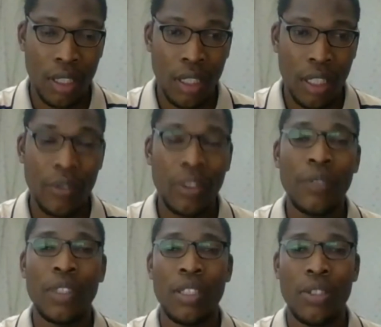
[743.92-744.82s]
Even if
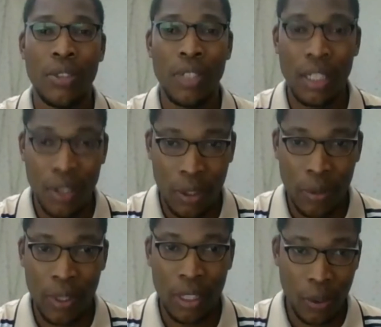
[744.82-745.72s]
it is student
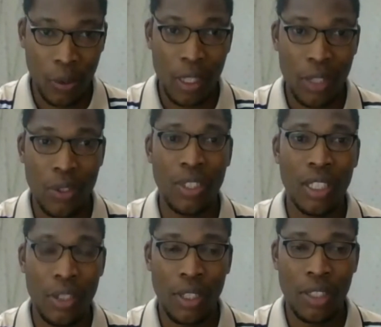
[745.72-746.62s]
copy, request, you
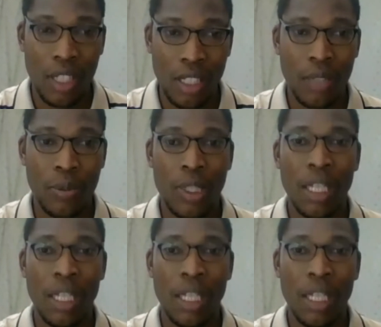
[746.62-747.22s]
need your transcript.